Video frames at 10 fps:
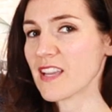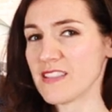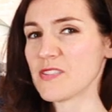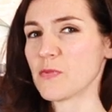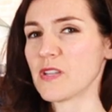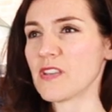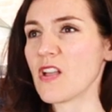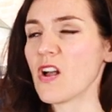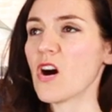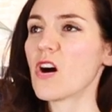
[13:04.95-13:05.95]
like this one,
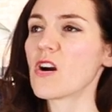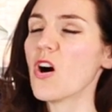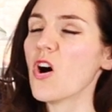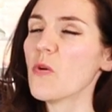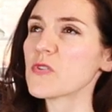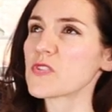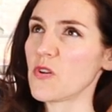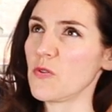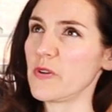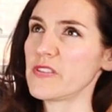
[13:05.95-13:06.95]
are almost
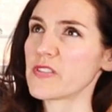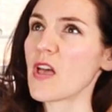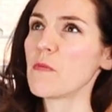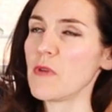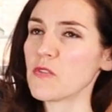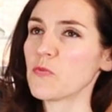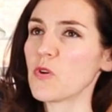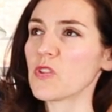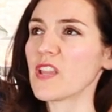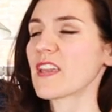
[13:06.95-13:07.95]
always made of
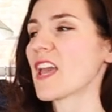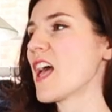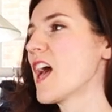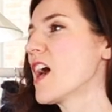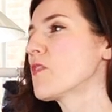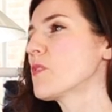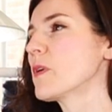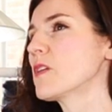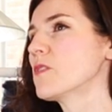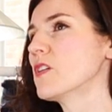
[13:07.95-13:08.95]
wool. Like
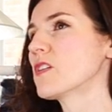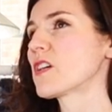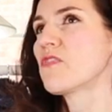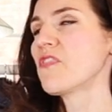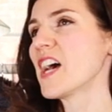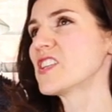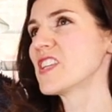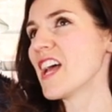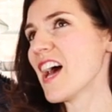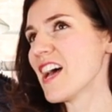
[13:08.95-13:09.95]
everywhere you look,
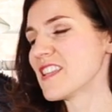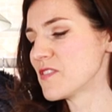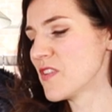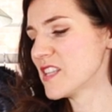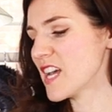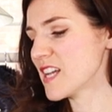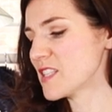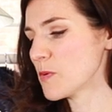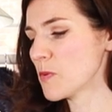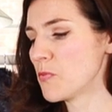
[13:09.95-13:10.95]
fashion hats,
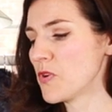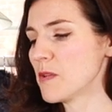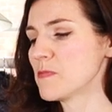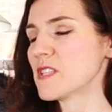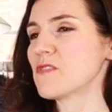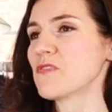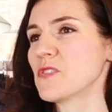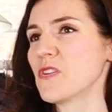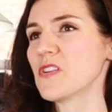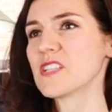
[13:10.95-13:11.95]
fantastic with brims and
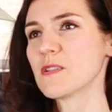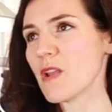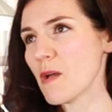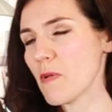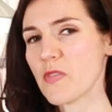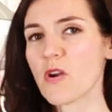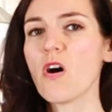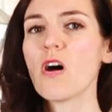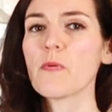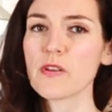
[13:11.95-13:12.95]
fedoras and blah blah, they're
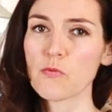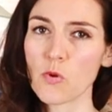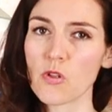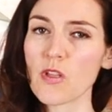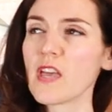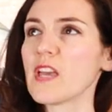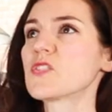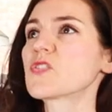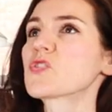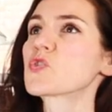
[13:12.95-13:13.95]
all made of wool.
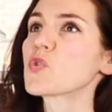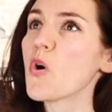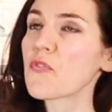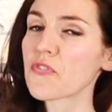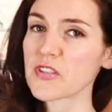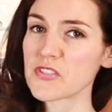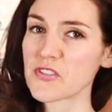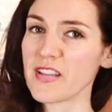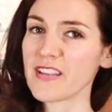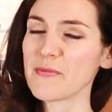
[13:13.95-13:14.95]
It's so
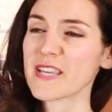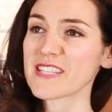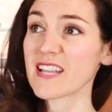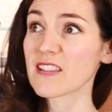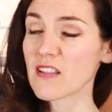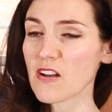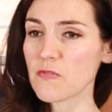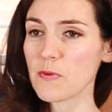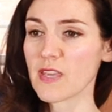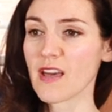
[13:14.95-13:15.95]
frustrating because I
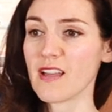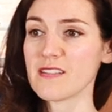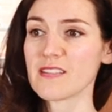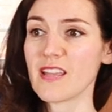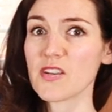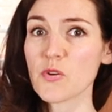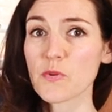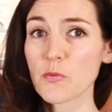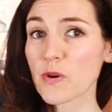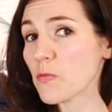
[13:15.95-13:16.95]
love big hats and I don't
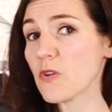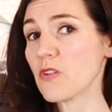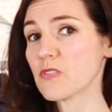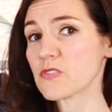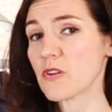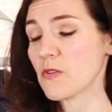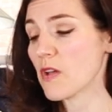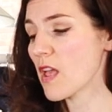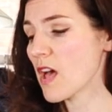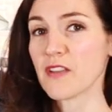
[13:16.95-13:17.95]
wanna wear wool. So
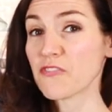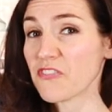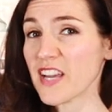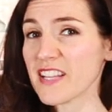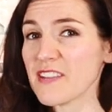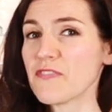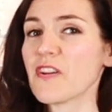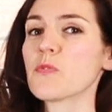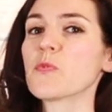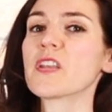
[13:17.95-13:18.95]
I finally
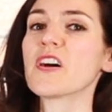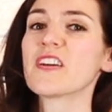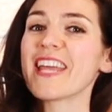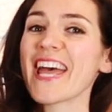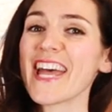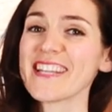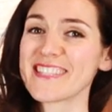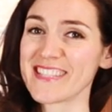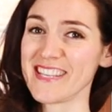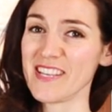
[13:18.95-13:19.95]
found one on
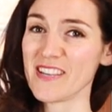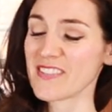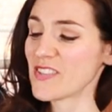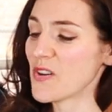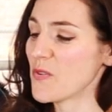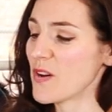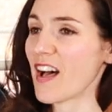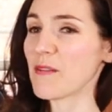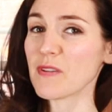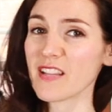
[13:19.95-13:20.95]
Etsy. So
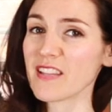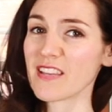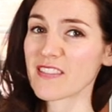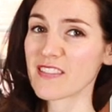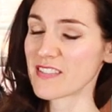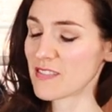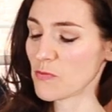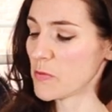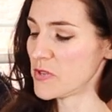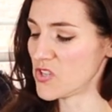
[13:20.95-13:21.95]
I'm gonna link this
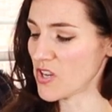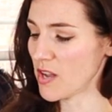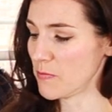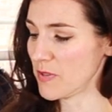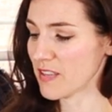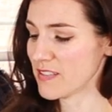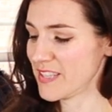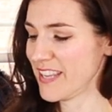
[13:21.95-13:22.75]
woman's shop because